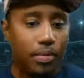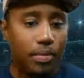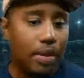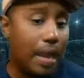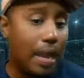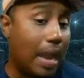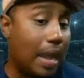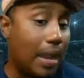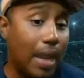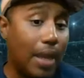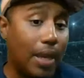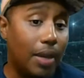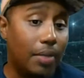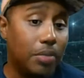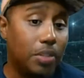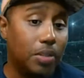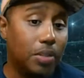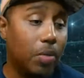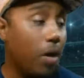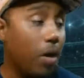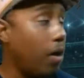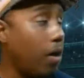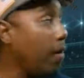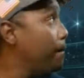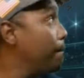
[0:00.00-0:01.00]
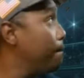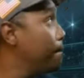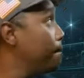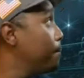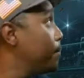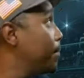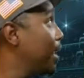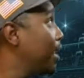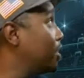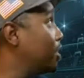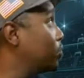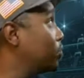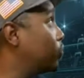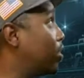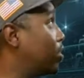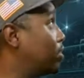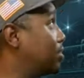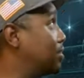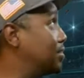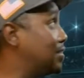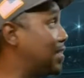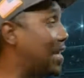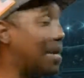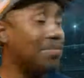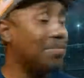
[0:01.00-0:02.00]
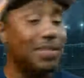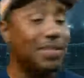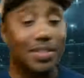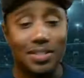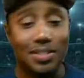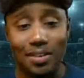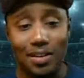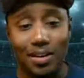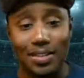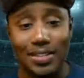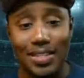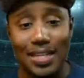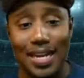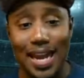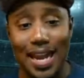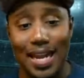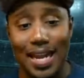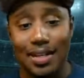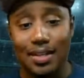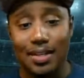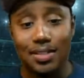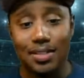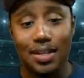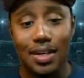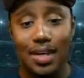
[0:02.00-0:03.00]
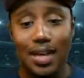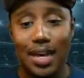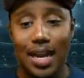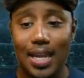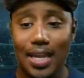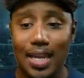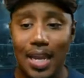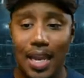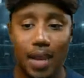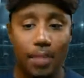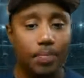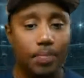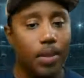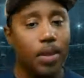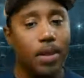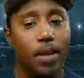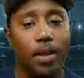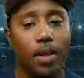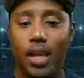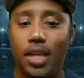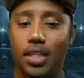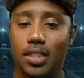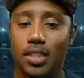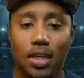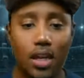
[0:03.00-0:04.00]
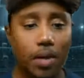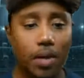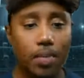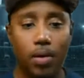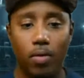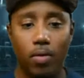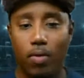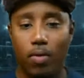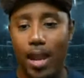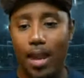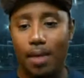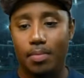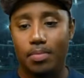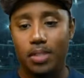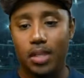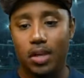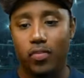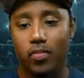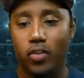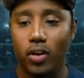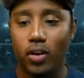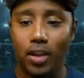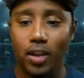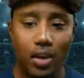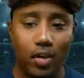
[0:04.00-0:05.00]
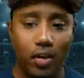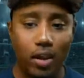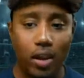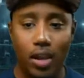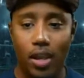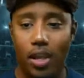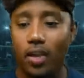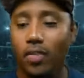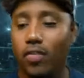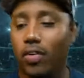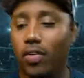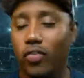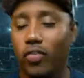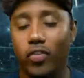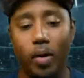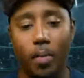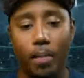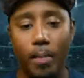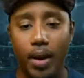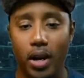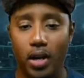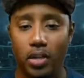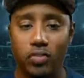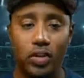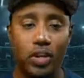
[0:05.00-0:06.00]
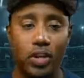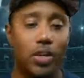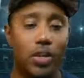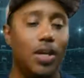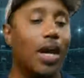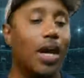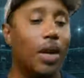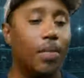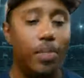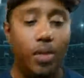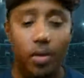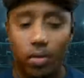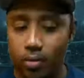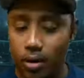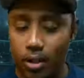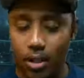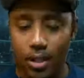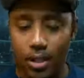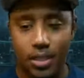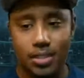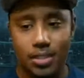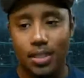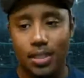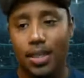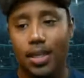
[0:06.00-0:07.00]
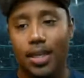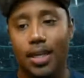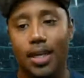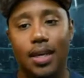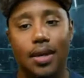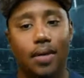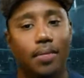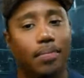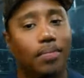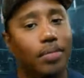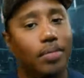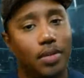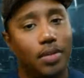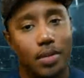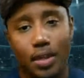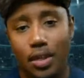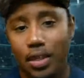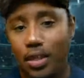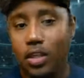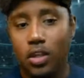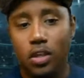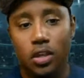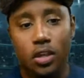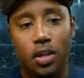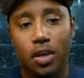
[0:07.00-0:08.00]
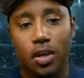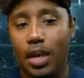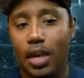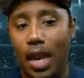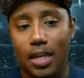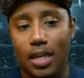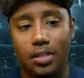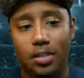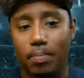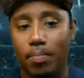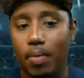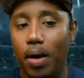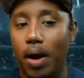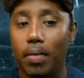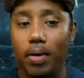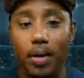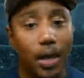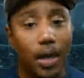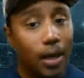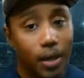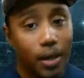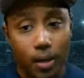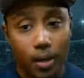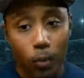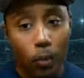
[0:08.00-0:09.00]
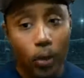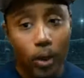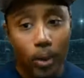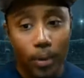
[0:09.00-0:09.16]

like them tomorrow. And as far as this game's concerned tonight, the Sunday night game, it's going to be Rams. Even if you're a Bears fan, you got to be realistically, you guys are probably not going to win.